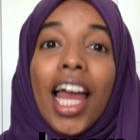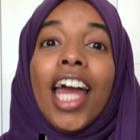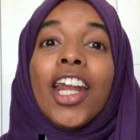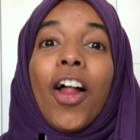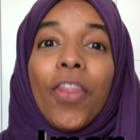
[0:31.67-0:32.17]

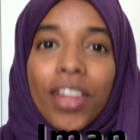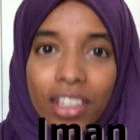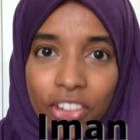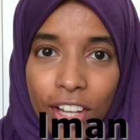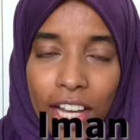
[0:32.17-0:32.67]
and on this
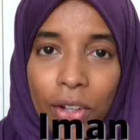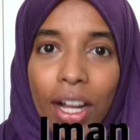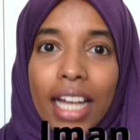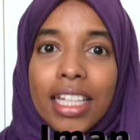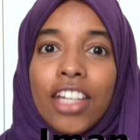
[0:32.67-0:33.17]
channel
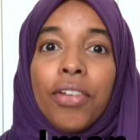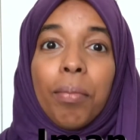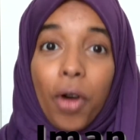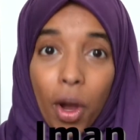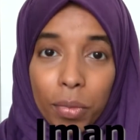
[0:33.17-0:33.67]
I teach
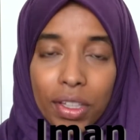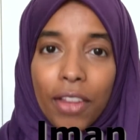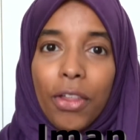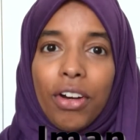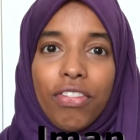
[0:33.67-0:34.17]
moms
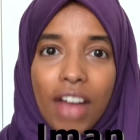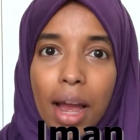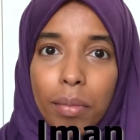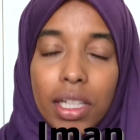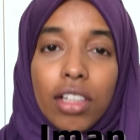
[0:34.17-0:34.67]
and their
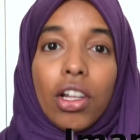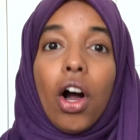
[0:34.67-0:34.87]
families